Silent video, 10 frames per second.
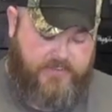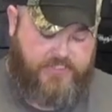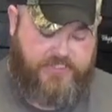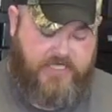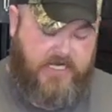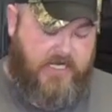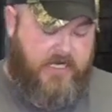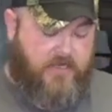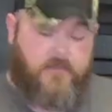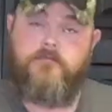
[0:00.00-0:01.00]

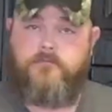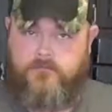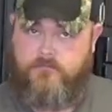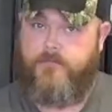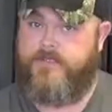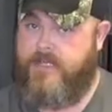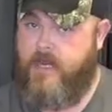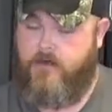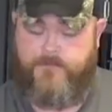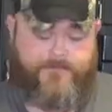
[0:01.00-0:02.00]
she, Miss
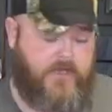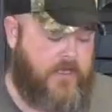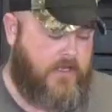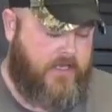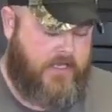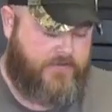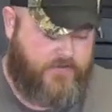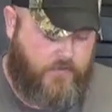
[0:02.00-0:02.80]
Erin, is